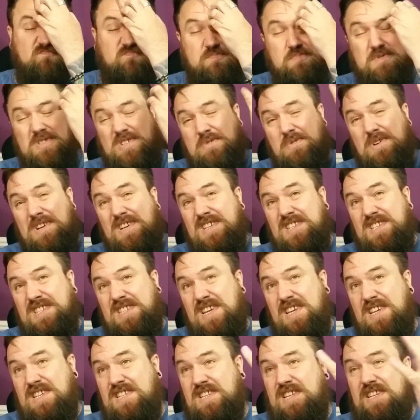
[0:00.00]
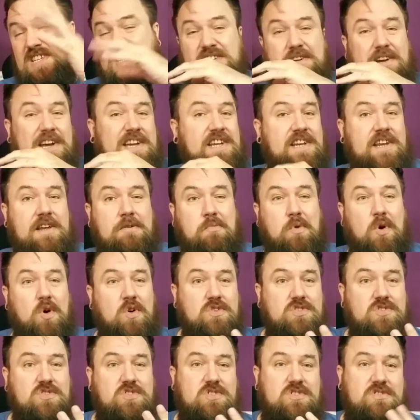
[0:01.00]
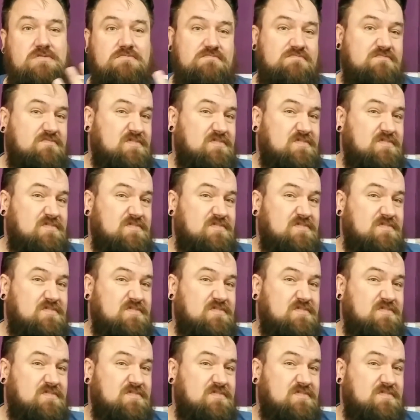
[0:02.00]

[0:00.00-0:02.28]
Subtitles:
between 60 to 80 watts.